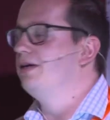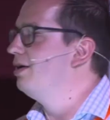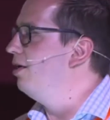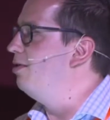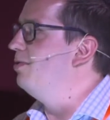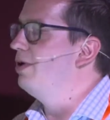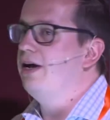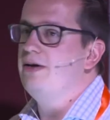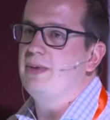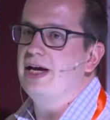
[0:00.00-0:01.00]
global
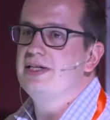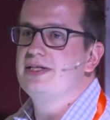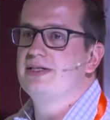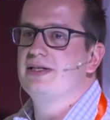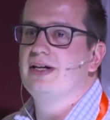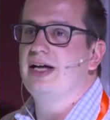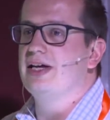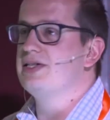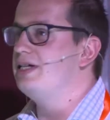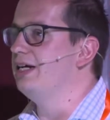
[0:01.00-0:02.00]
code base and that
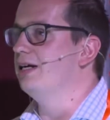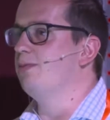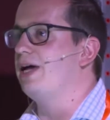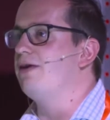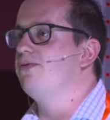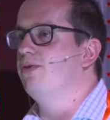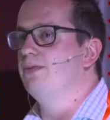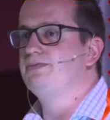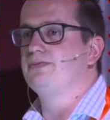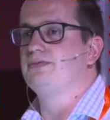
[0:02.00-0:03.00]
singular platform,